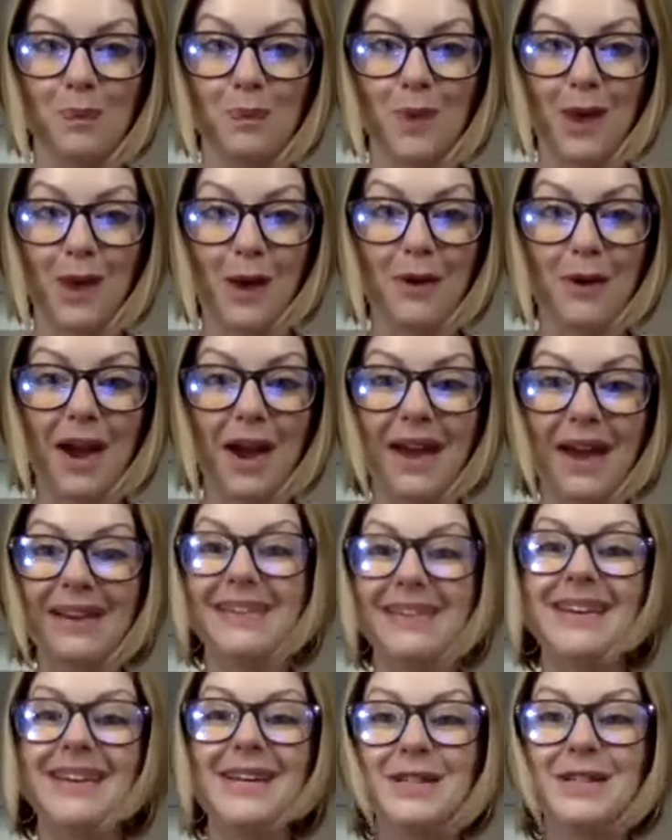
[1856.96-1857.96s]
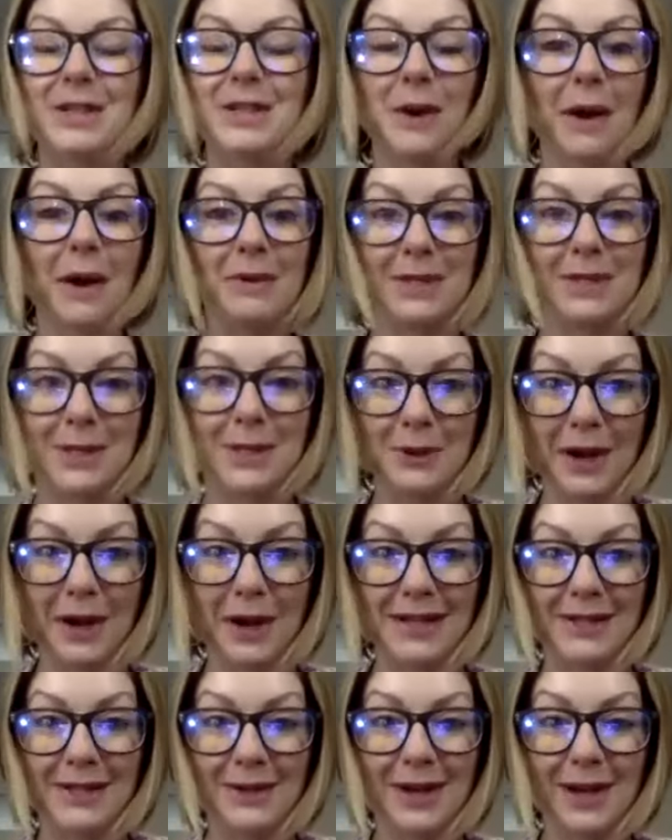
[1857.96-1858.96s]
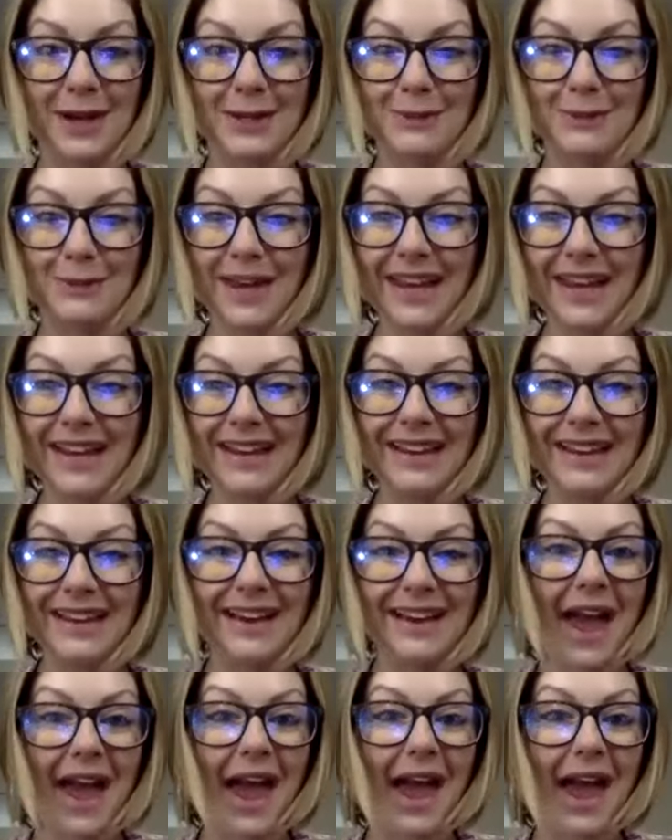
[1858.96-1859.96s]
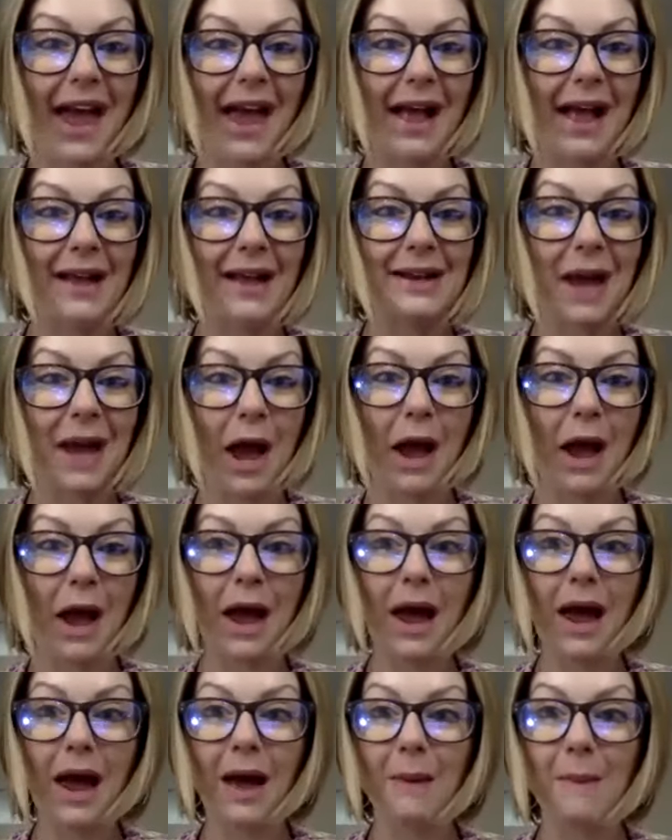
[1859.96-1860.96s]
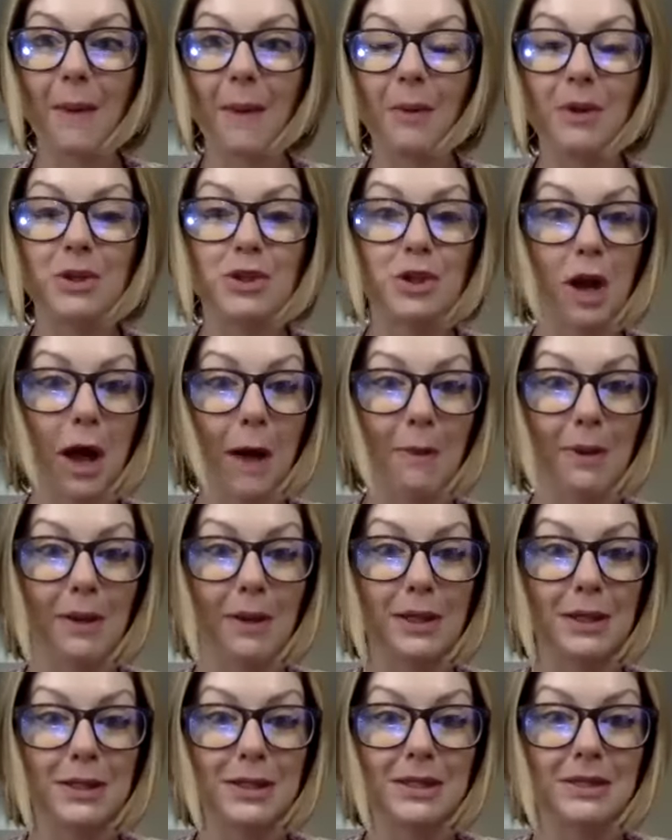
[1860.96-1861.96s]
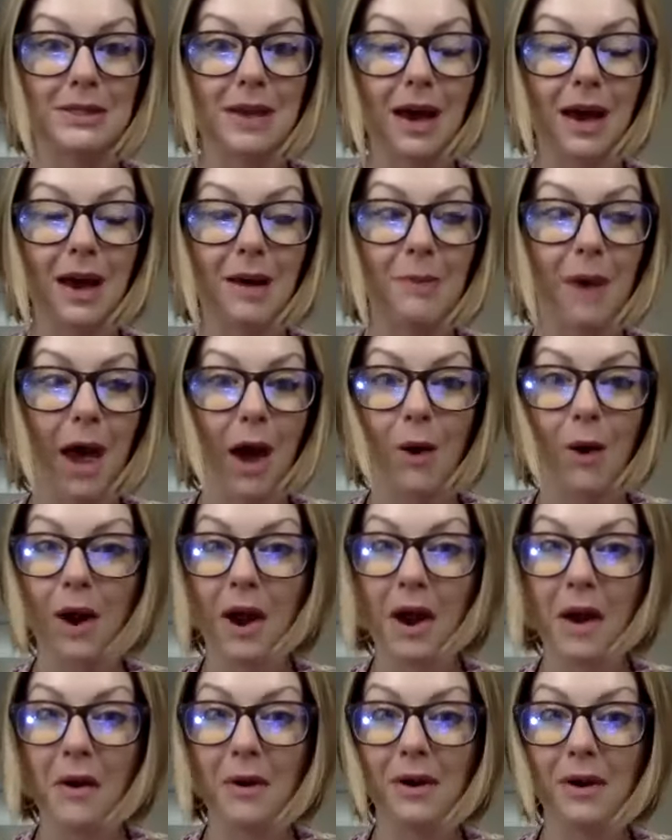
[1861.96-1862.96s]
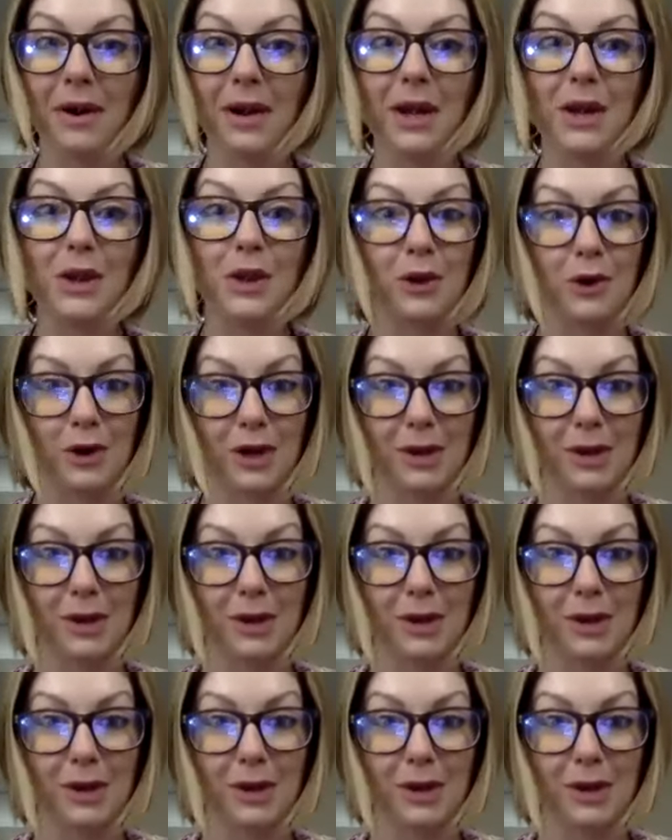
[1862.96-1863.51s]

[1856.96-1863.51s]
All right. So I will see you guys here next week. And I want you to hop on this power hour in 30